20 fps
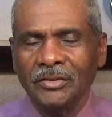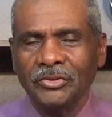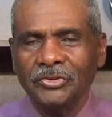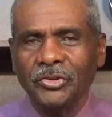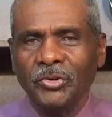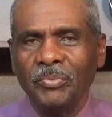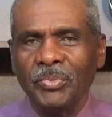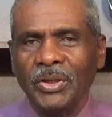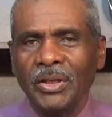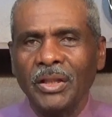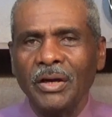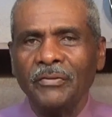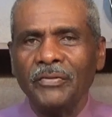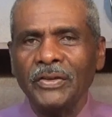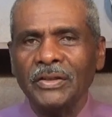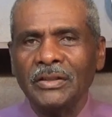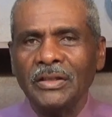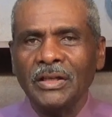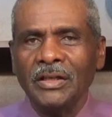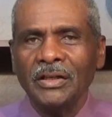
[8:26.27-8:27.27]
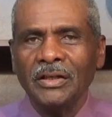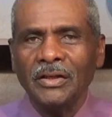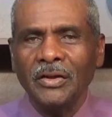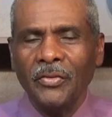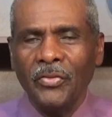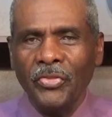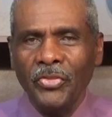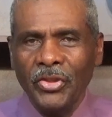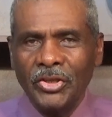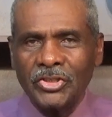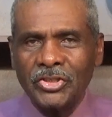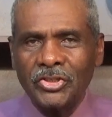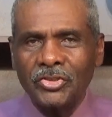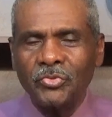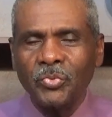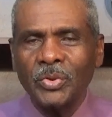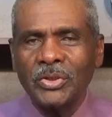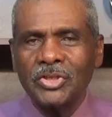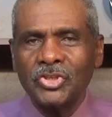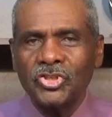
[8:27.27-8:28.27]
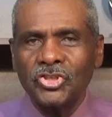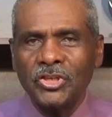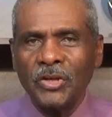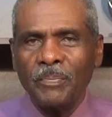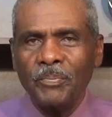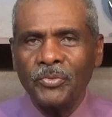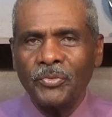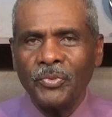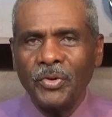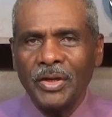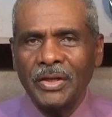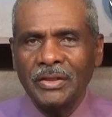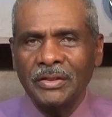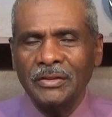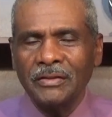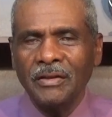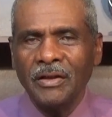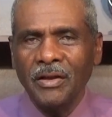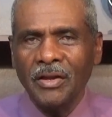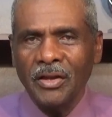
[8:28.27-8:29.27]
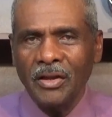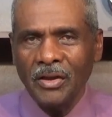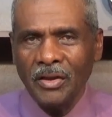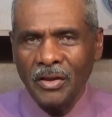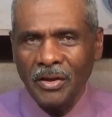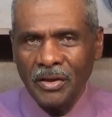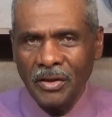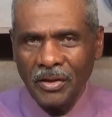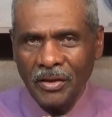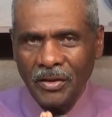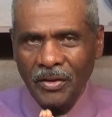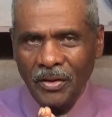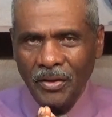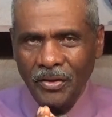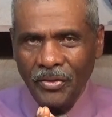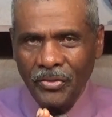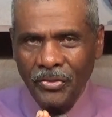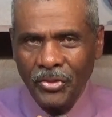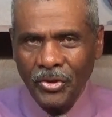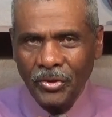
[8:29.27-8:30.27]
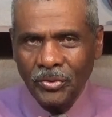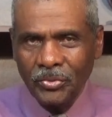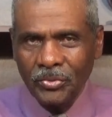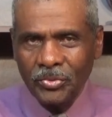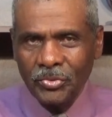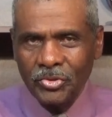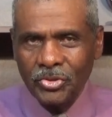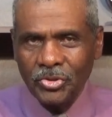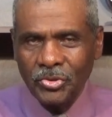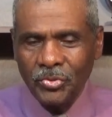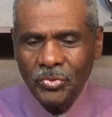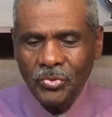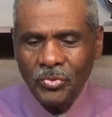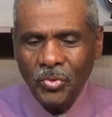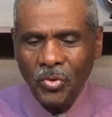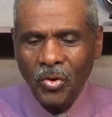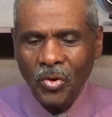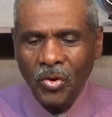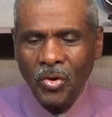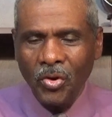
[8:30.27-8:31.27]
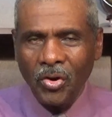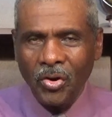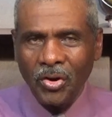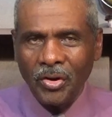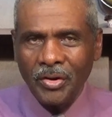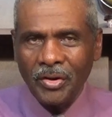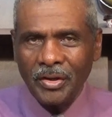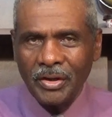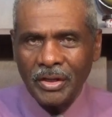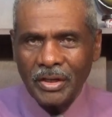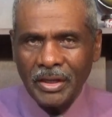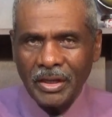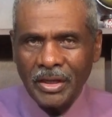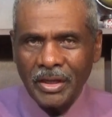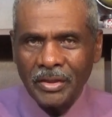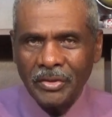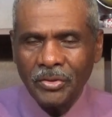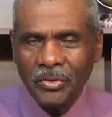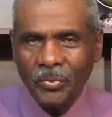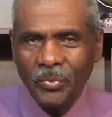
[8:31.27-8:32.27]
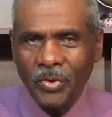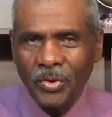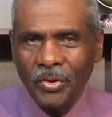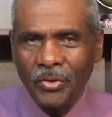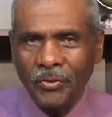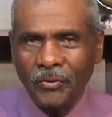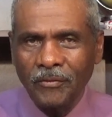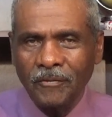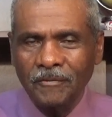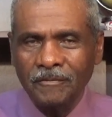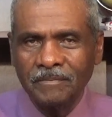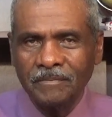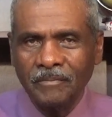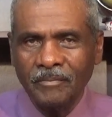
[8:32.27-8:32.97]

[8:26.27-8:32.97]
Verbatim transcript: So, beloved, this is what separates those who are in the world,